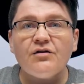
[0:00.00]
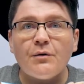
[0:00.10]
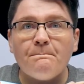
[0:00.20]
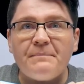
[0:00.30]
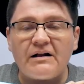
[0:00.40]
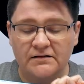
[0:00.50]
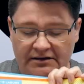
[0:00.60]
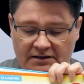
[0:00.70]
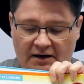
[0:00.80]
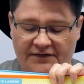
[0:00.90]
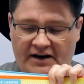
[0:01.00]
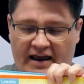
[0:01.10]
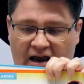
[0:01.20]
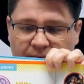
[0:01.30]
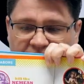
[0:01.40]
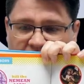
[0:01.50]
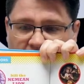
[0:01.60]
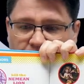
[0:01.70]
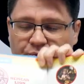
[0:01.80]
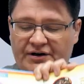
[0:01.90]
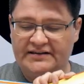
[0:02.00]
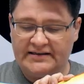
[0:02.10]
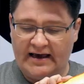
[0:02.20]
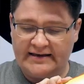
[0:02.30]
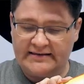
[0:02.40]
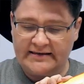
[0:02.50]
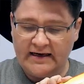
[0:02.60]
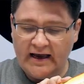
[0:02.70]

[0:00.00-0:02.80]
the belt of an Amazon princess.